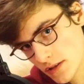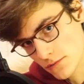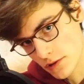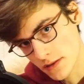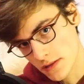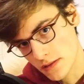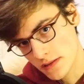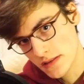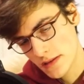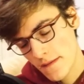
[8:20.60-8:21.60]
does what it
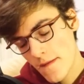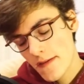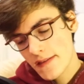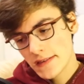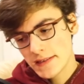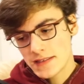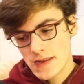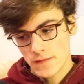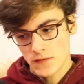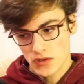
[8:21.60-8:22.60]
does,
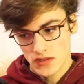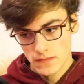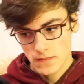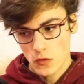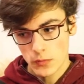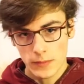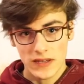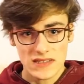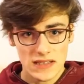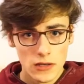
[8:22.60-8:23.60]
instead of just
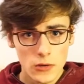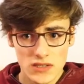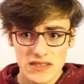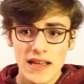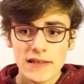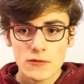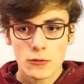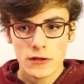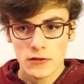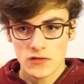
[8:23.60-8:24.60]
copy-pasting codes.
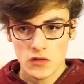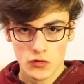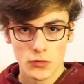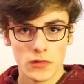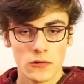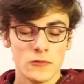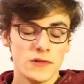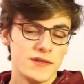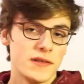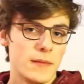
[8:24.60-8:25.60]
That's why those
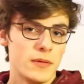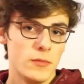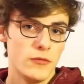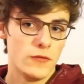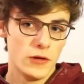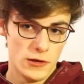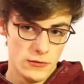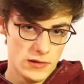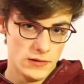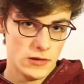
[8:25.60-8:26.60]
tutorials that people
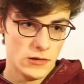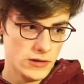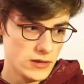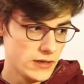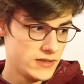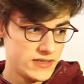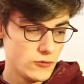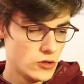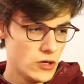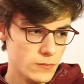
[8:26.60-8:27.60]
follow and go like, I
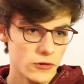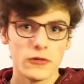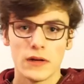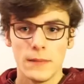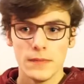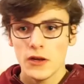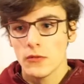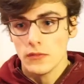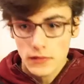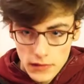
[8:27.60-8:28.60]
still can't program.
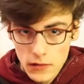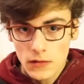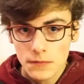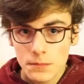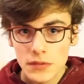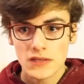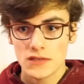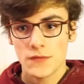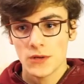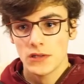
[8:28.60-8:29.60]
No, you can't,
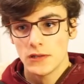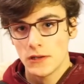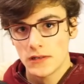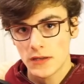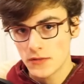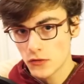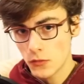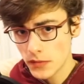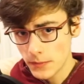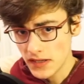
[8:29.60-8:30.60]
because you've only learned how to
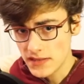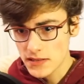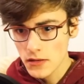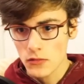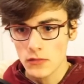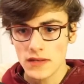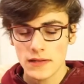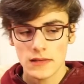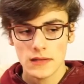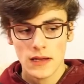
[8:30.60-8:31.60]
copy-paste code.
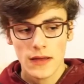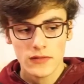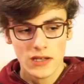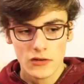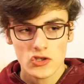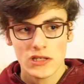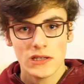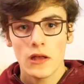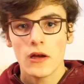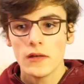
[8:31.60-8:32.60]
You haven't
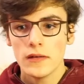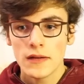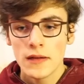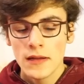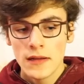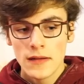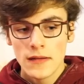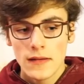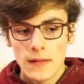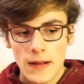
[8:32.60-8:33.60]
actually learned
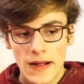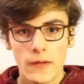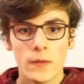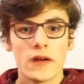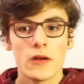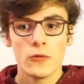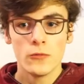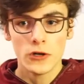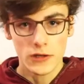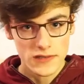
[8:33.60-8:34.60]
how the
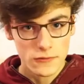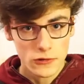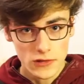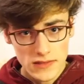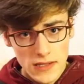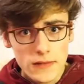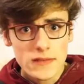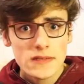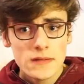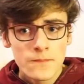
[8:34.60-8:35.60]
code works or what it
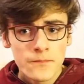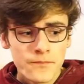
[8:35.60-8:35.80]
does.